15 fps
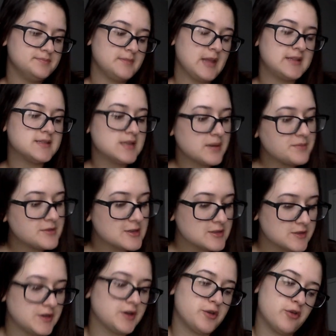It seems
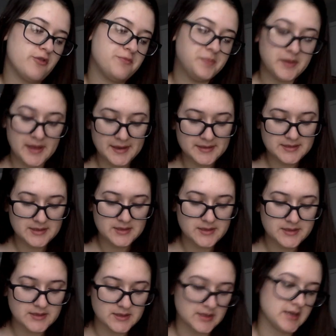as though you've planted
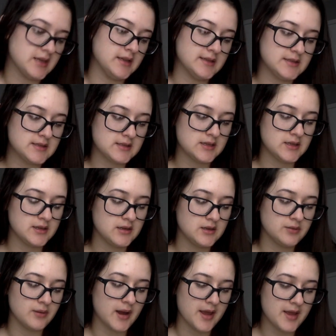the seeds,
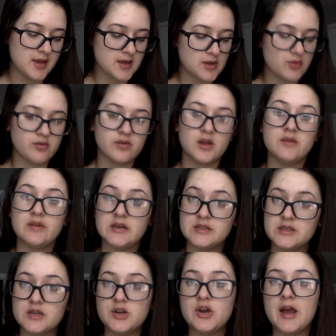right? You have
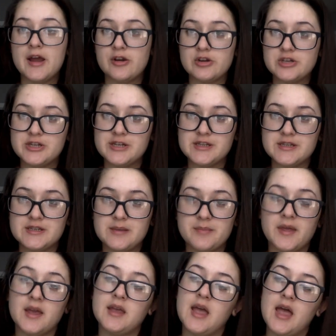invested your energy into
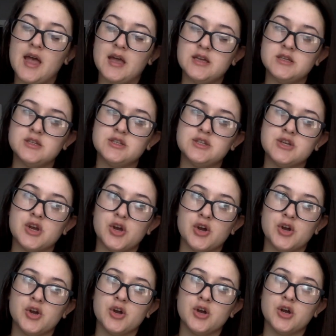something, and
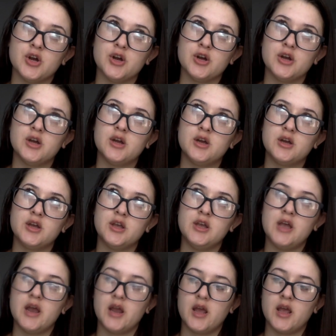you're
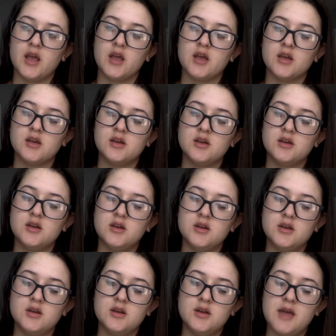getting...
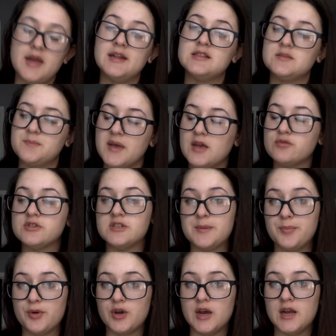and it's being
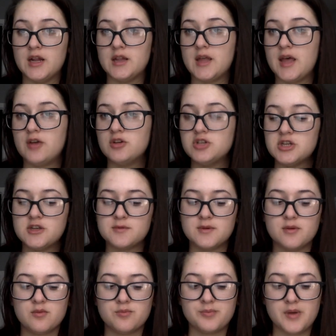reciprocated. The energy is
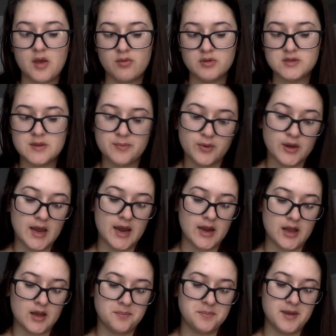re being
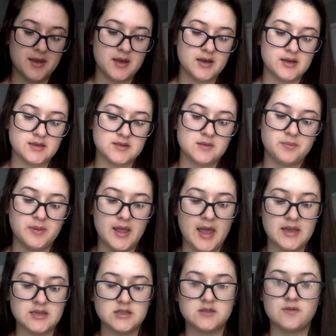reciprocated because the
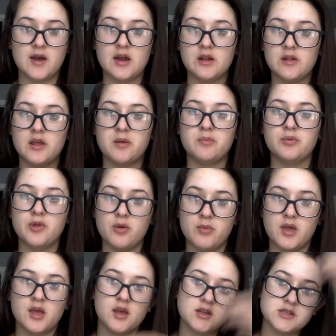plant is finally
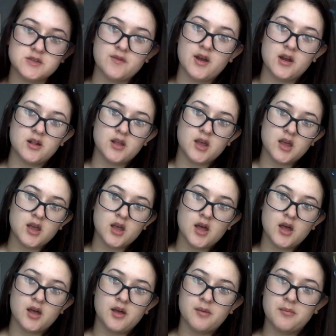blooming. It's finally
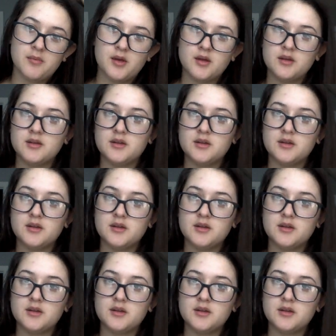um,